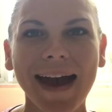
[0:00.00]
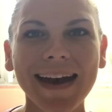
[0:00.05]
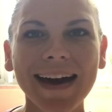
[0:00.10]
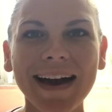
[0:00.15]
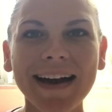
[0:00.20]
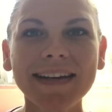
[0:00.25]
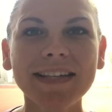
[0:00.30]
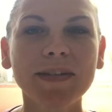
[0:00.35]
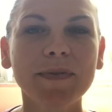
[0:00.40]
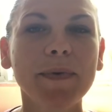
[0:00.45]
Hey
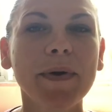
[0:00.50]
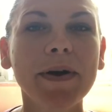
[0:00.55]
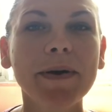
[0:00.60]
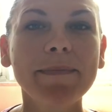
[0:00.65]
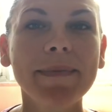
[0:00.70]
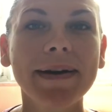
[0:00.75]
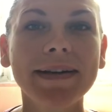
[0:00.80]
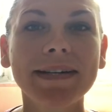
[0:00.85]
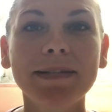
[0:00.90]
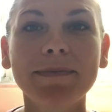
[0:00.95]
guys,
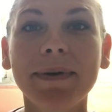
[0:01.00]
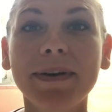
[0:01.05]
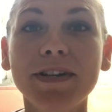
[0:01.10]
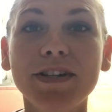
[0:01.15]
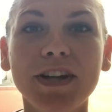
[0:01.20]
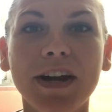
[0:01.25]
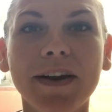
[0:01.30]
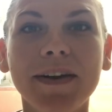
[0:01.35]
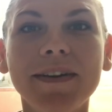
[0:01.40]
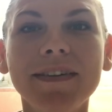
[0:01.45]
welcome back to my
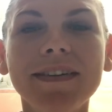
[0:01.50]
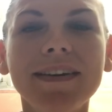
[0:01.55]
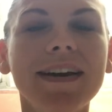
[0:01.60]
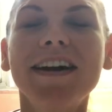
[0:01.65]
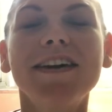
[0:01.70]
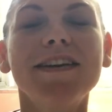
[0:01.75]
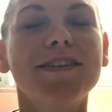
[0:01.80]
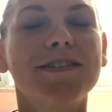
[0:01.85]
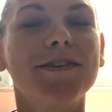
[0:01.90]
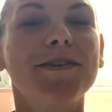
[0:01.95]
channel.
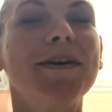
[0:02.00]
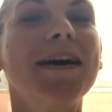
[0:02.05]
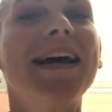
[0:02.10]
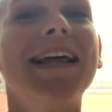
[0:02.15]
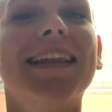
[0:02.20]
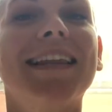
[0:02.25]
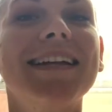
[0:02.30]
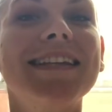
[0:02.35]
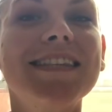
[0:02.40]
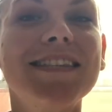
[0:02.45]
So
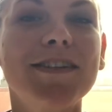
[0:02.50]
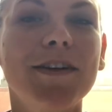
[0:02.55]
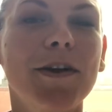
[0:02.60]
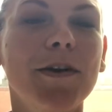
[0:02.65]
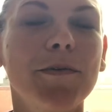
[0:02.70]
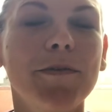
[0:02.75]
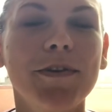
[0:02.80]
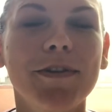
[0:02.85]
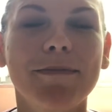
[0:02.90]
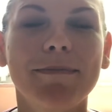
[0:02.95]
let's
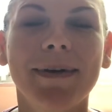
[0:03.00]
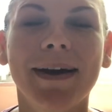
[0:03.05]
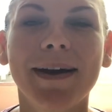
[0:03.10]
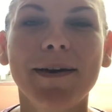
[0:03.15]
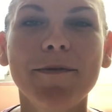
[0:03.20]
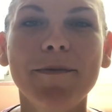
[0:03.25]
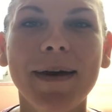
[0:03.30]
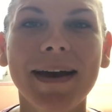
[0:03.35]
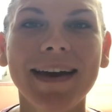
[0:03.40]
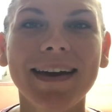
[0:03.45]
start with
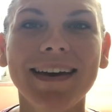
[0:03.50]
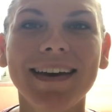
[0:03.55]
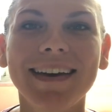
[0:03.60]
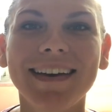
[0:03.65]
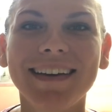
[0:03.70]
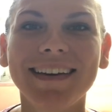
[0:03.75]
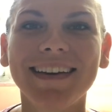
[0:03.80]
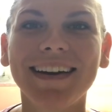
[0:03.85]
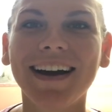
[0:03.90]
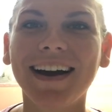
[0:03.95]
my weigh-in.